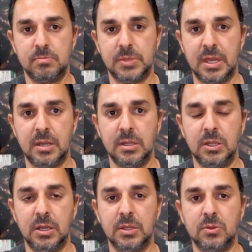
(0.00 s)
Then
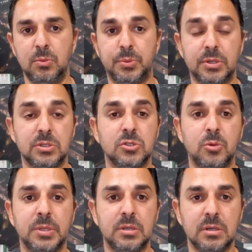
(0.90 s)
you need to purchase
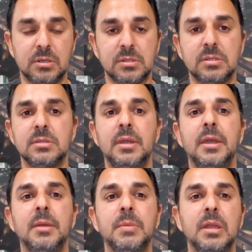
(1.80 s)
your materials.
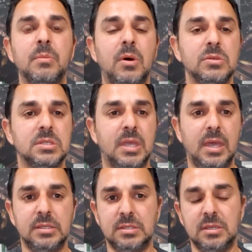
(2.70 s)
In most
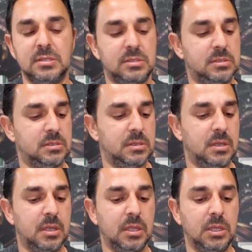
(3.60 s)
cases,
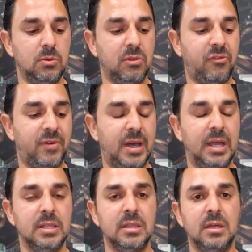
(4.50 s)
you will
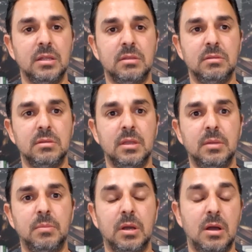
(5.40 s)
find that
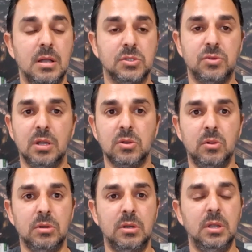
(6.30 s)
a
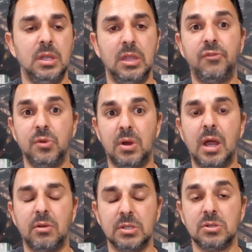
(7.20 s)
contractor, if you're
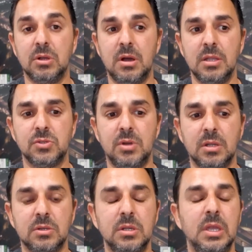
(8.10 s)
hiring a general
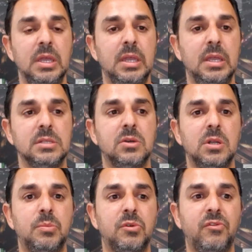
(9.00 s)
contractor, he's going
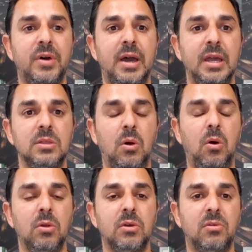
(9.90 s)
to provide
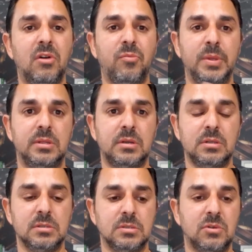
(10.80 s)
all the rough materials.